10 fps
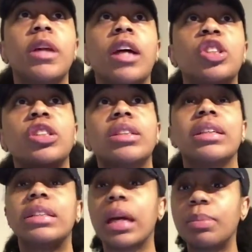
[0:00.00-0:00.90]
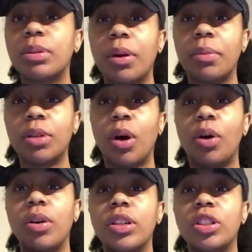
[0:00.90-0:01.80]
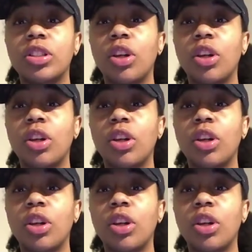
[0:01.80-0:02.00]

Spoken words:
that just accepts what I'm told and just